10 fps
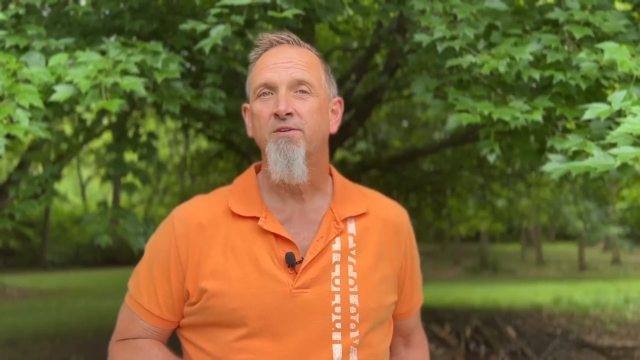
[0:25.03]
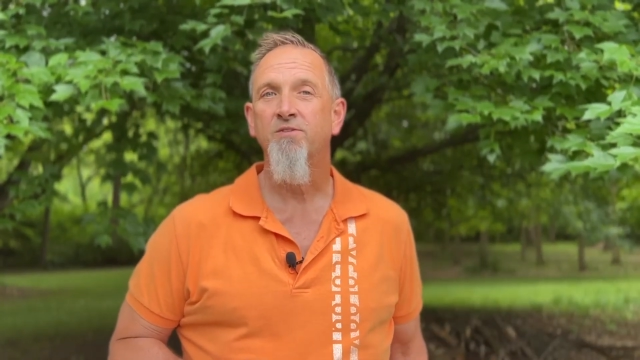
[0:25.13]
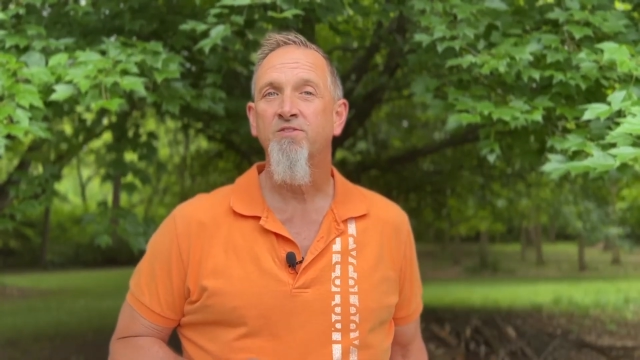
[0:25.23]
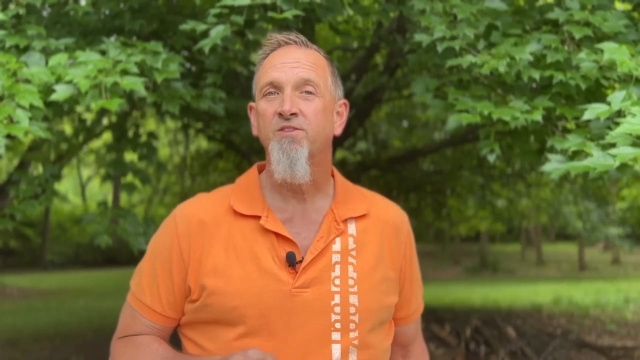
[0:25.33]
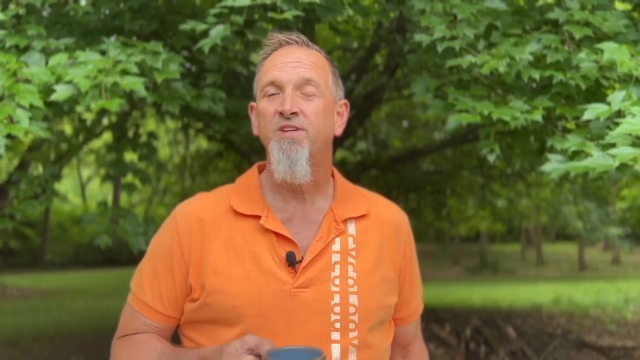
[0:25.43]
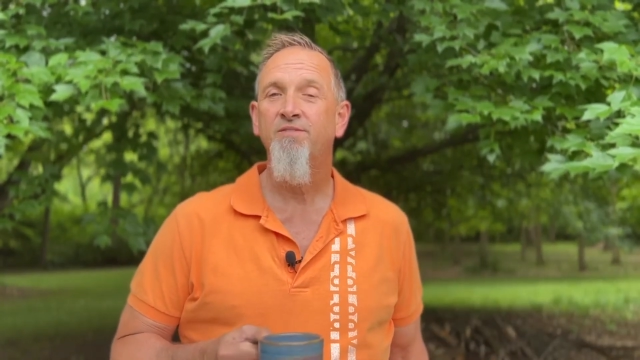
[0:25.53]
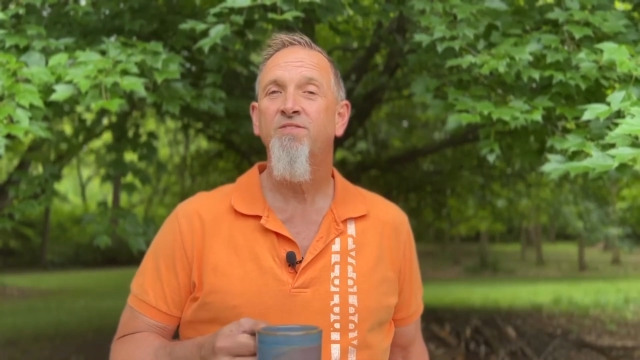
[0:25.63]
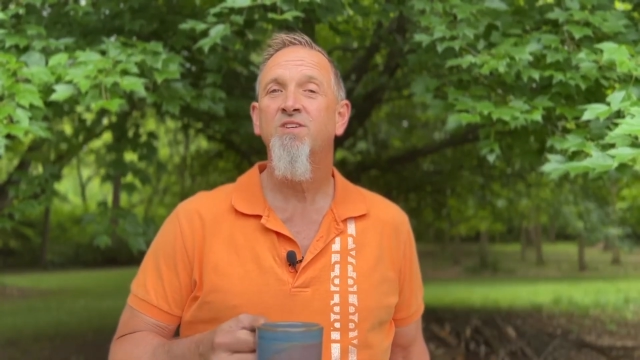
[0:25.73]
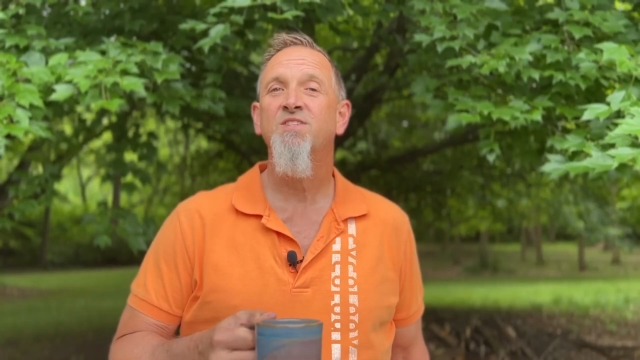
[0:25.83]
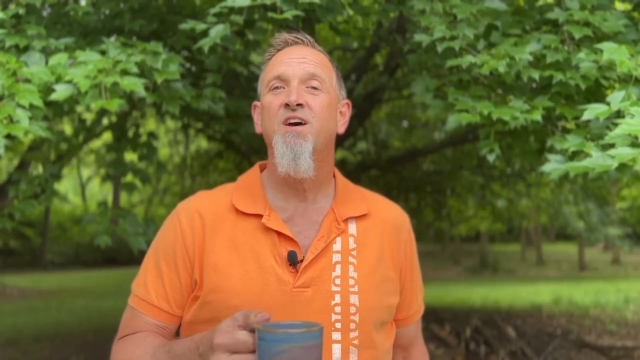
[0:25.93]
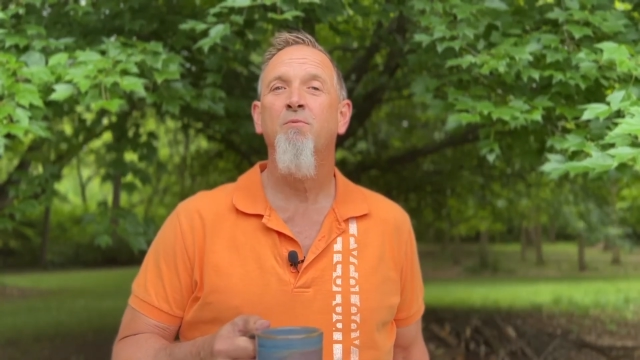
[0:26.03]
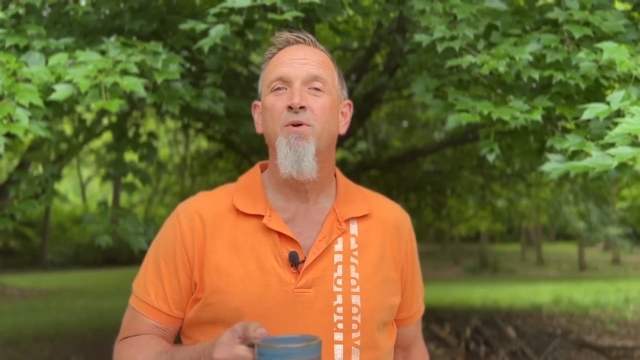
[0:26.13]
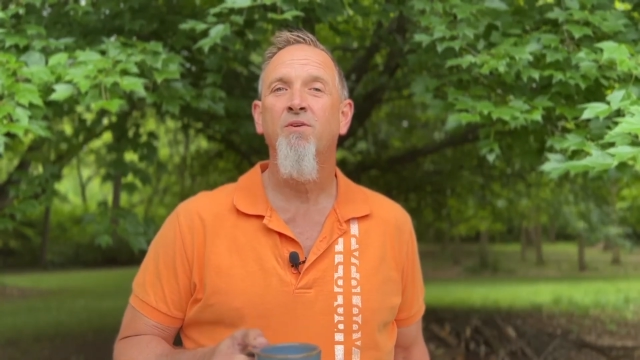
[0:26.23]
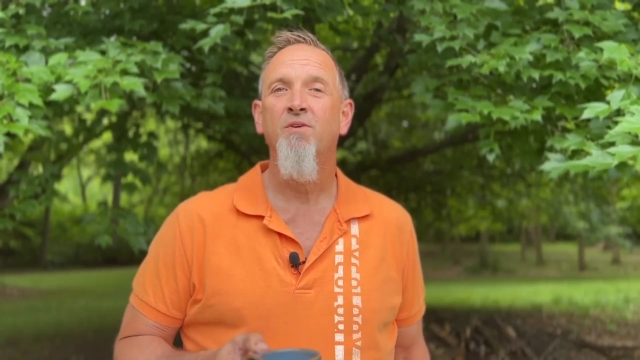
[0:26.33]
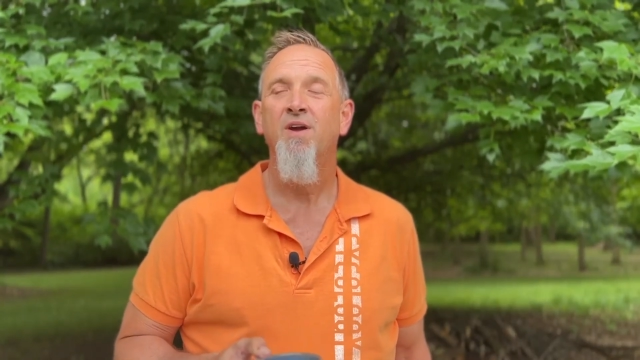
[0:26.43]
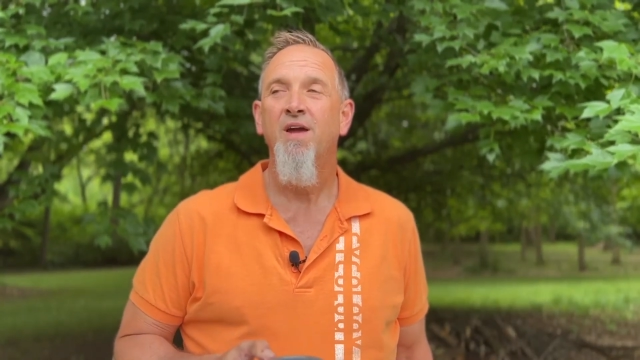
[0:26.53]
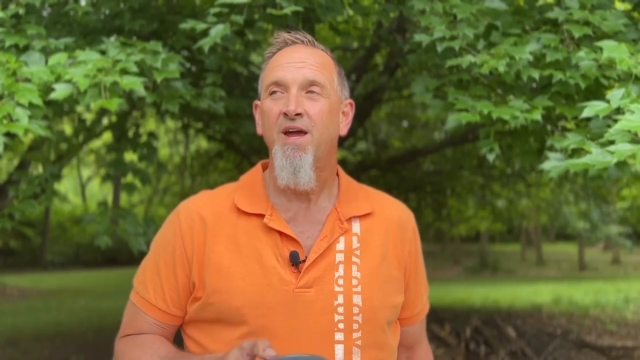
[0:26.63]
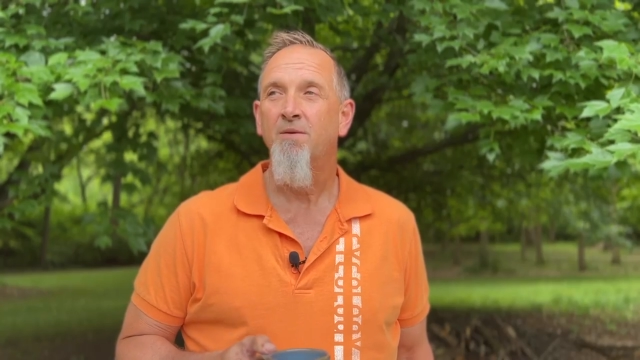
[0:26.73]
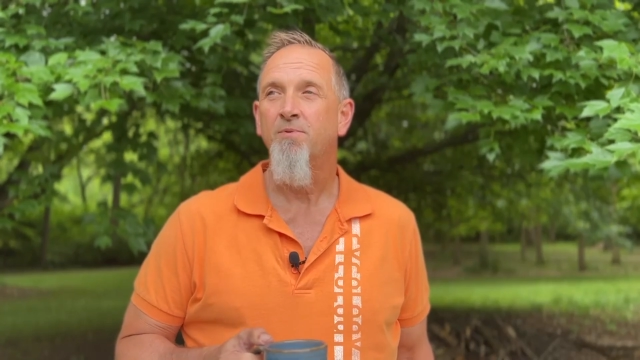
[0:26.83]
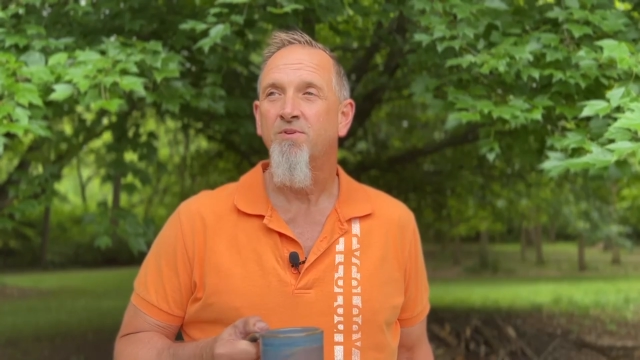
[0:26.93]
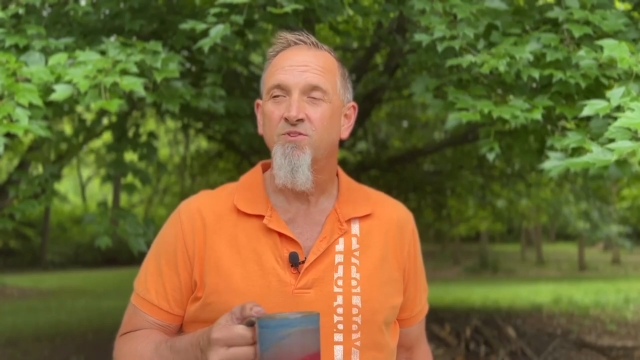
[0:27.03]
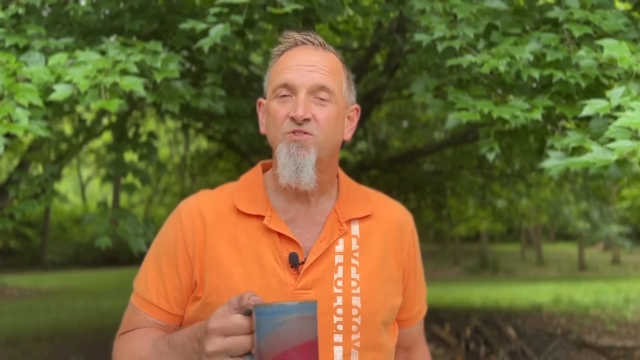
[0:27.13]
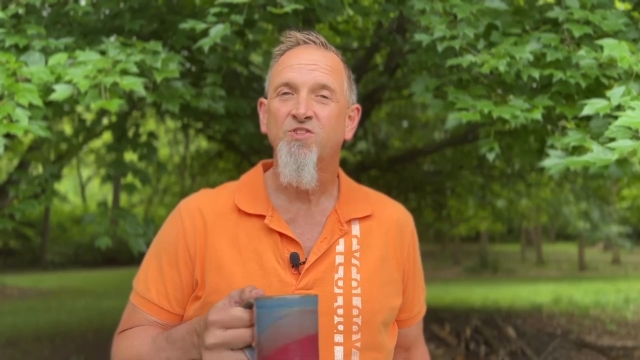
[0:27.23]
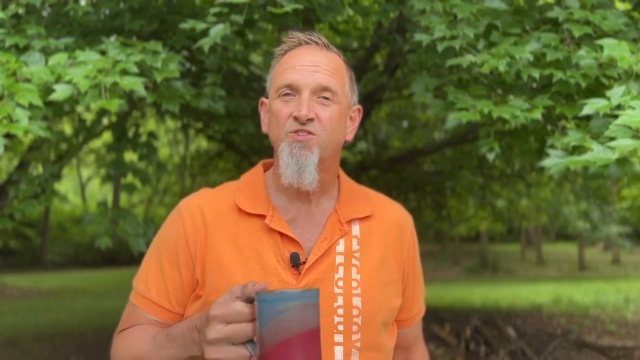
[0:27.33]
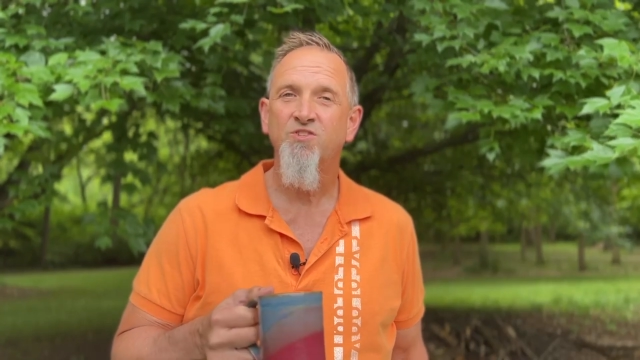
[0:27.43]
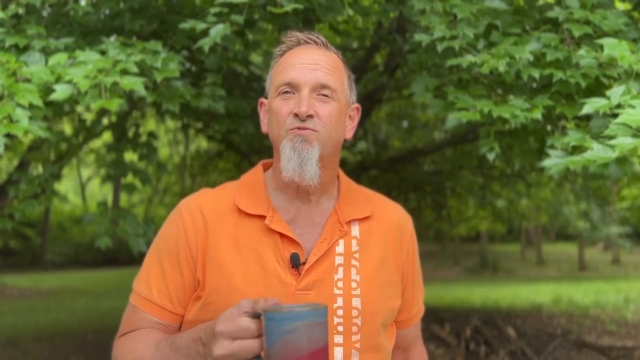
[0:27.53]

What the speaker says: whose leaf does not wither and produces